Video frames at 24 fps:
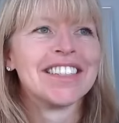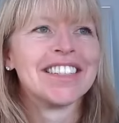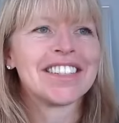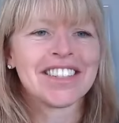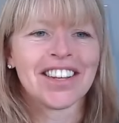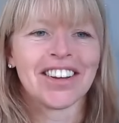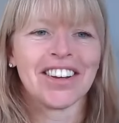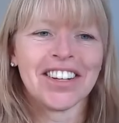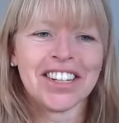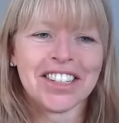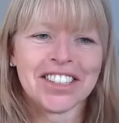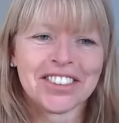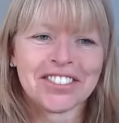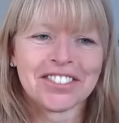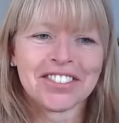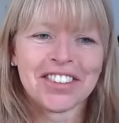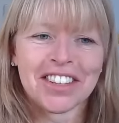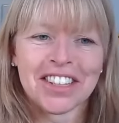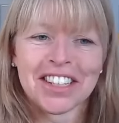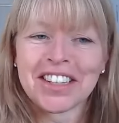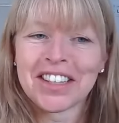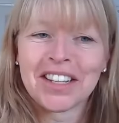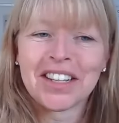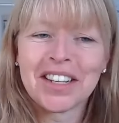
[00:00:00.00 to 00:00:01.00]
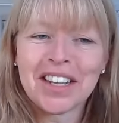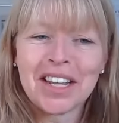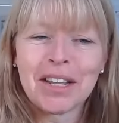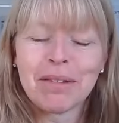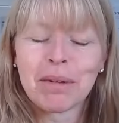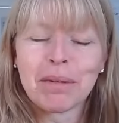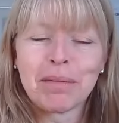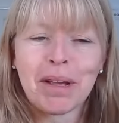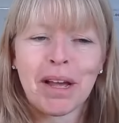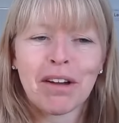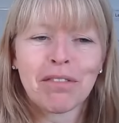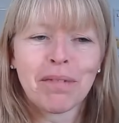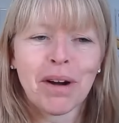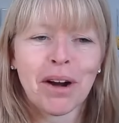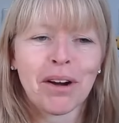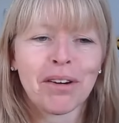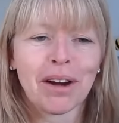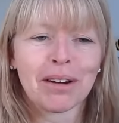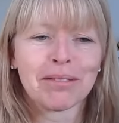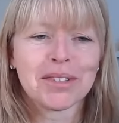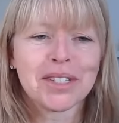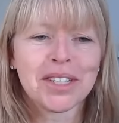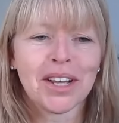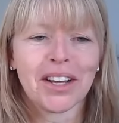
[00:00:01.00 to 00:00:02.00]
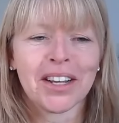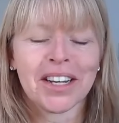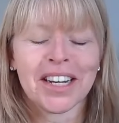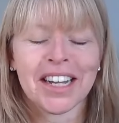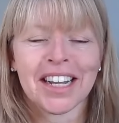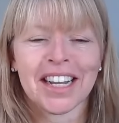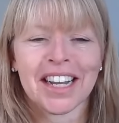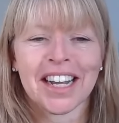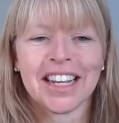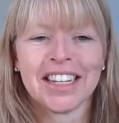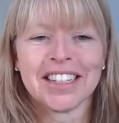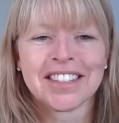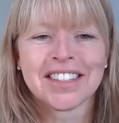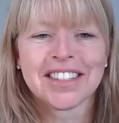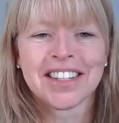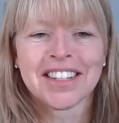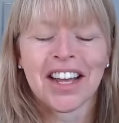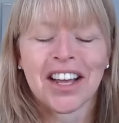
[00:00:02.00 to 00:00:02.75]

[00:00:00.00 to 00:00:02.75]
side of the, the EBPF program signing is